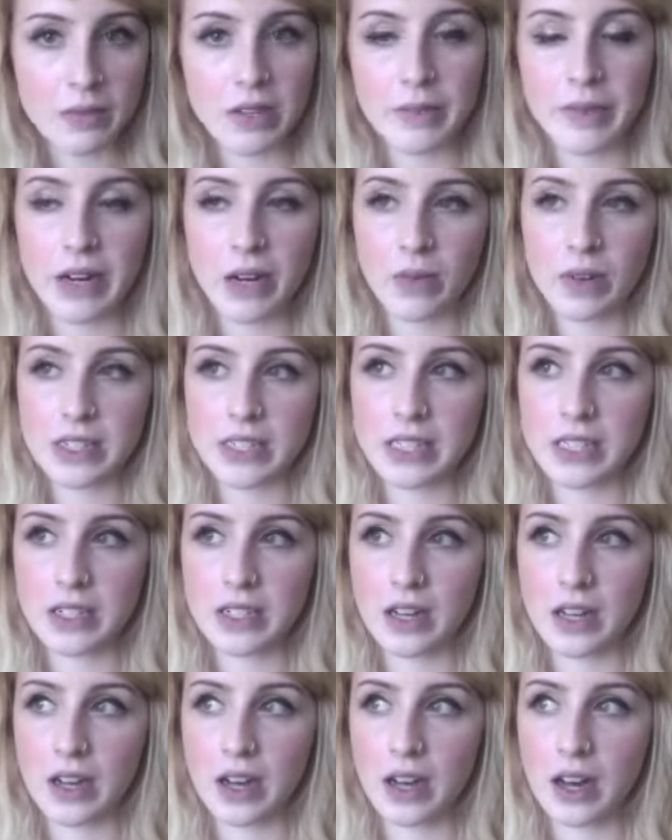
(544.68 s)
I mean, it
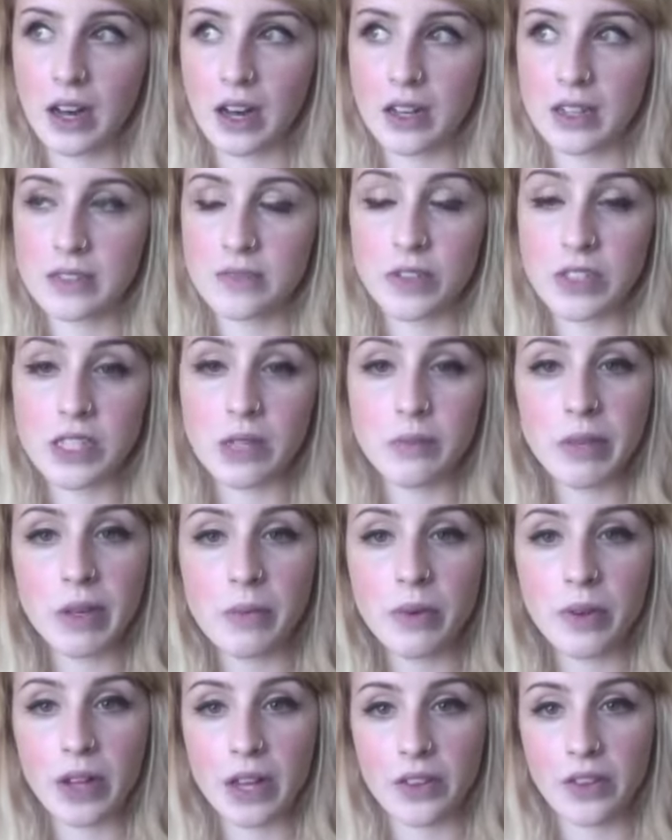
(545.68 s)
wasn't, for some
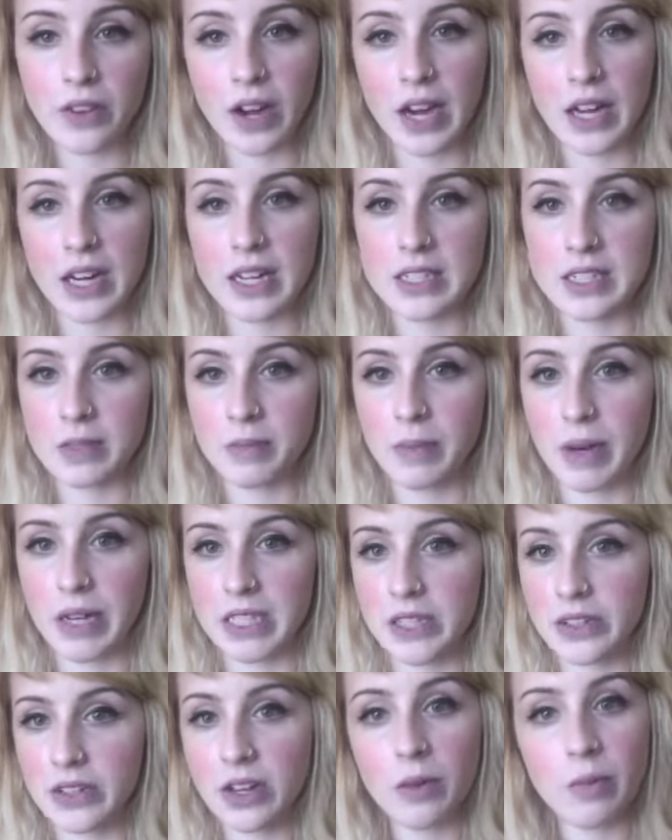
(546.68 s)
people, like, their acne is a
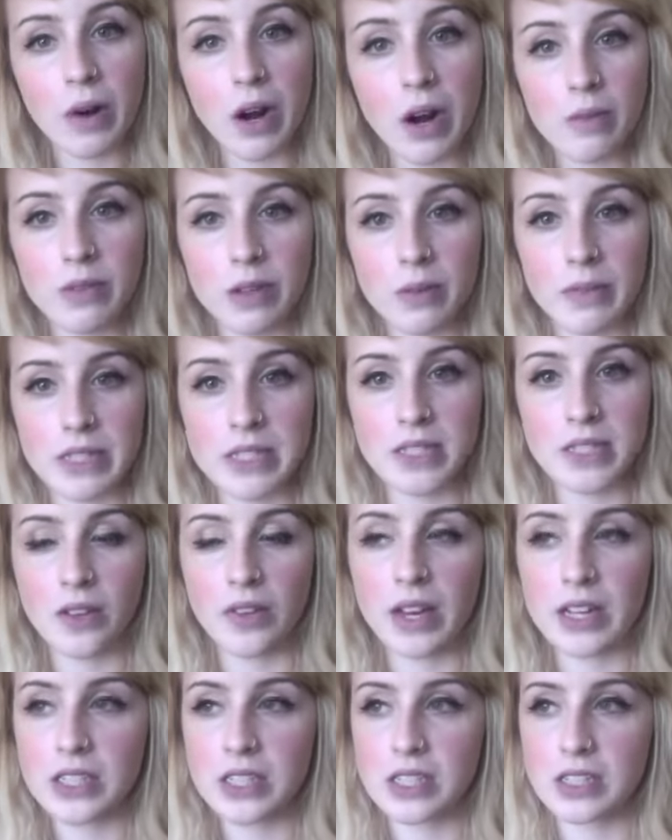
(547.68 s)
bacterial problem, and so
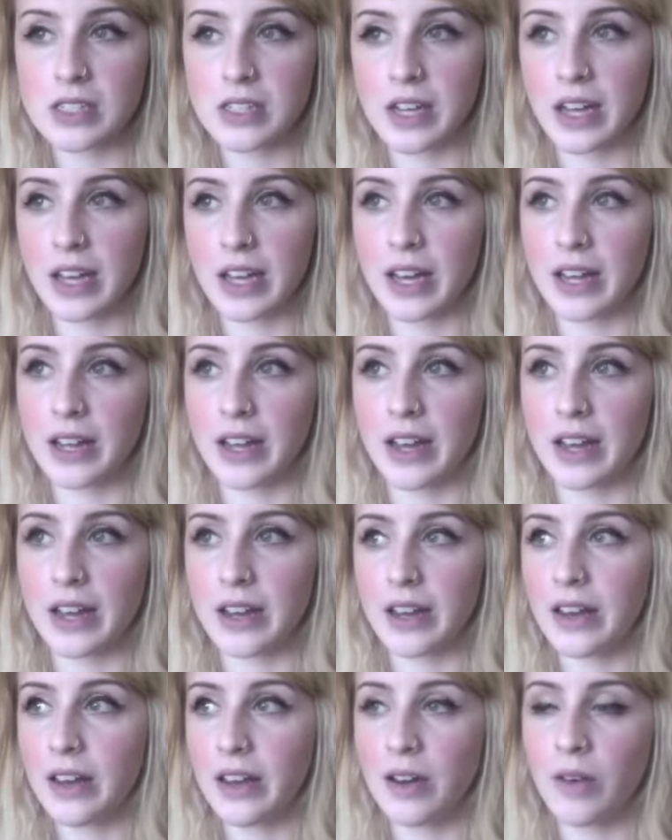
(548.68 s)
they just, like, get,
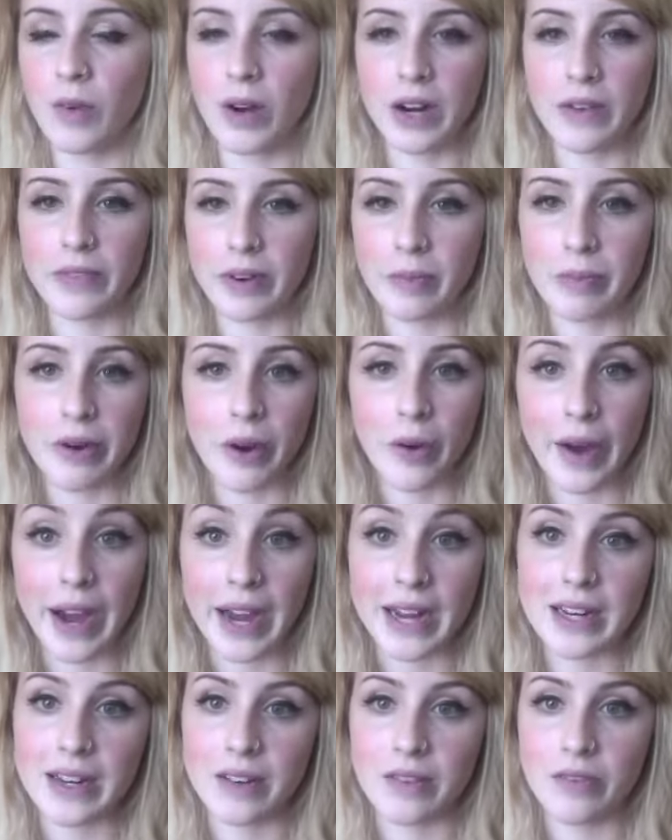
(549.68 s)
like, whatever,
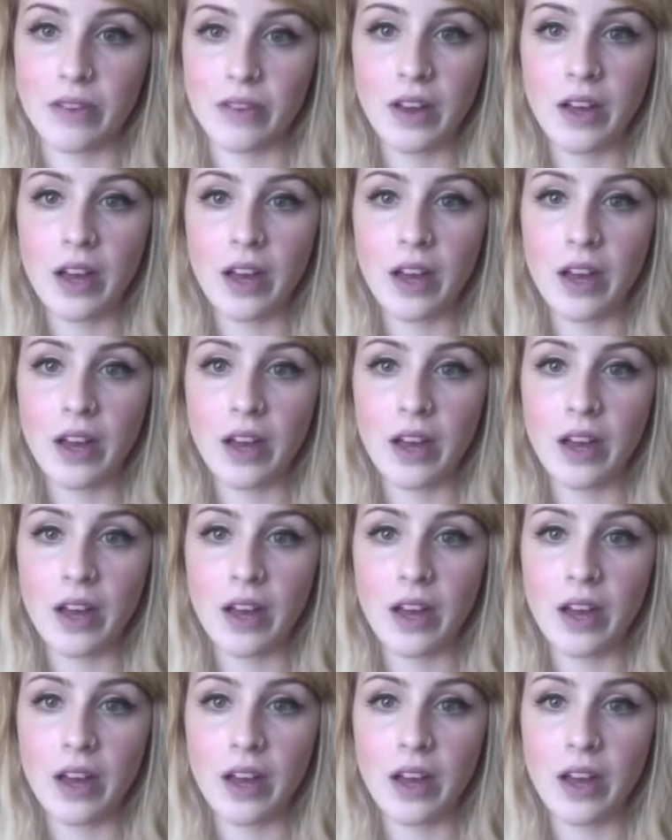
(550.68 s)
Proactive.